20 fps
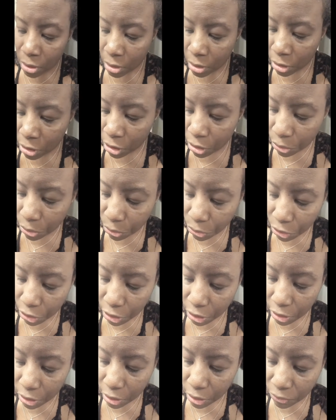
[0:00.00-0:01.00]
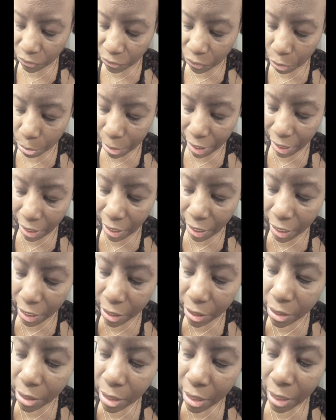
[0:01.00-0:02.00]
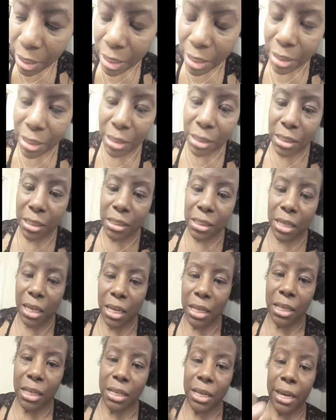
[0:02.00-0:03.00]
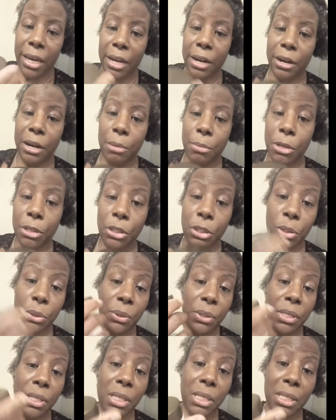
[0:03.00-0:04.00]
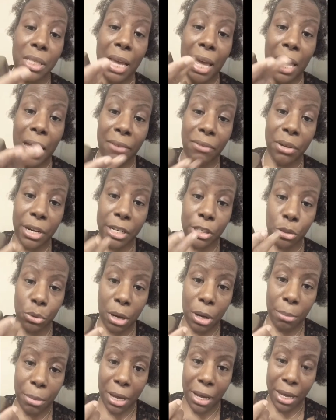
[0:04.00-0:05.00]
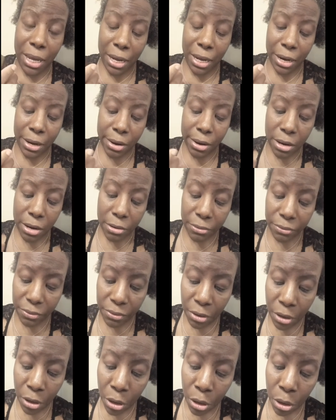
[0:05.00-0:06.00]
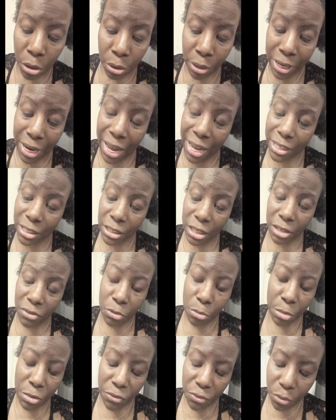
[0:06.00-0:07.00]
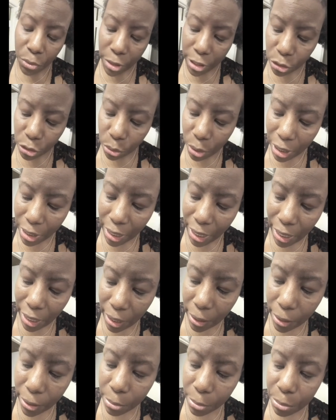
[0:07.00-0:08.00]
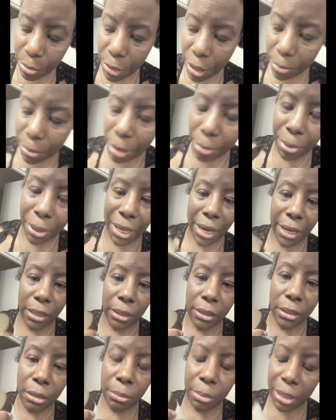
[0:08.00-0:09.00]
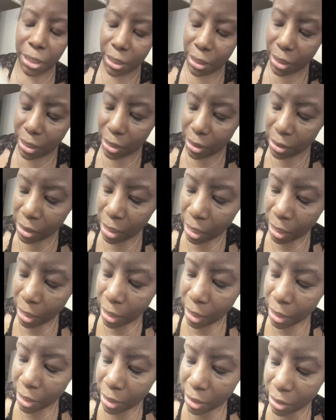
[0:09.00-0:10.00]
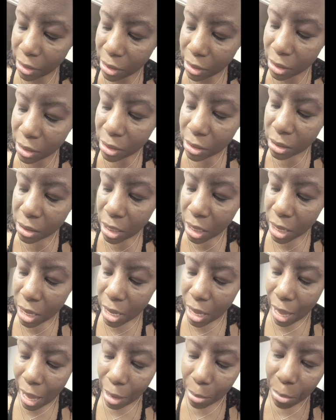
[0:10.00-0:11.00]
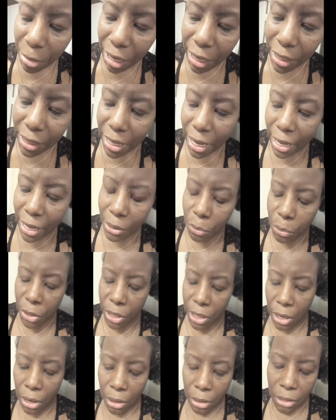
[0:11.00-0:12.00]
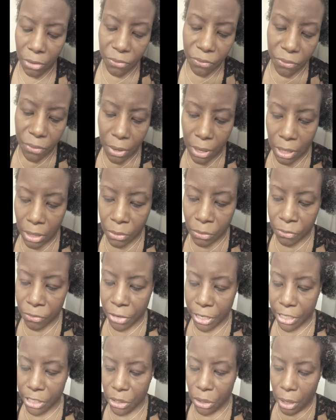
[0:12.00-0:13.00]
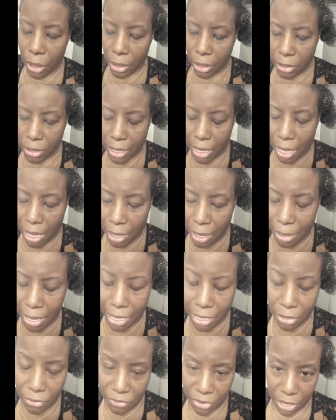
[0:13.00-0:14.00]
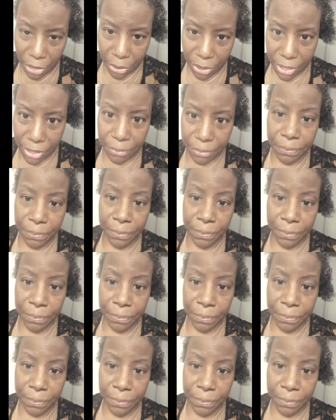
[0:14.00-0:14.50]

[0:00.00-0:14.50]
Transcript: solution for my hair. This is skin and hair. I'm going to use this after I dry my hair off, or actually even before I dry the hair. Apply a little bit of this. This is, I made that with fresh aloe vera,